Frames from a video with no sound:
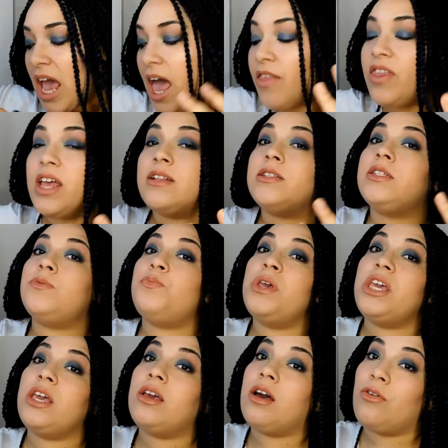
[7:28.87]
And then
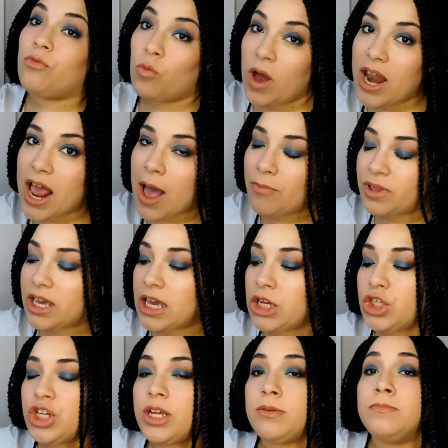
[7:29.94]
speaking of wet
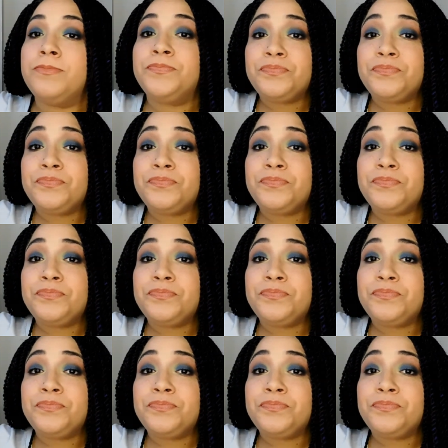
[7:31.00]
application,